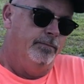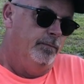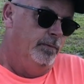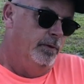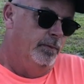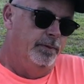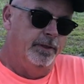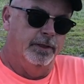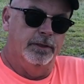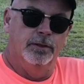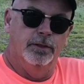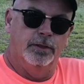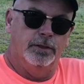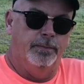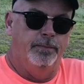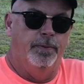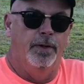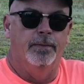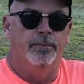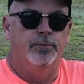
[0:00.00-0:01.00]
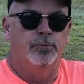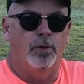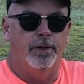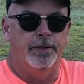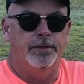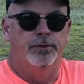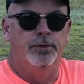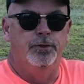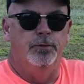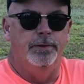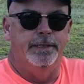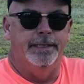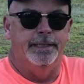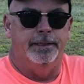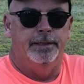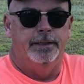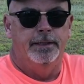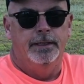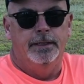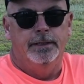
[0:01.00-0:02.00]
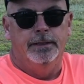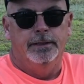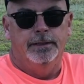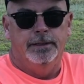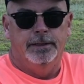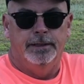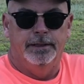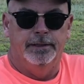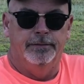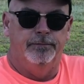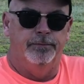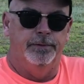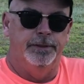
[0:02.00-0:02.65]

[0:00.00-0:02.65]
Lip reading: We'll be able to hook the pump right to it. If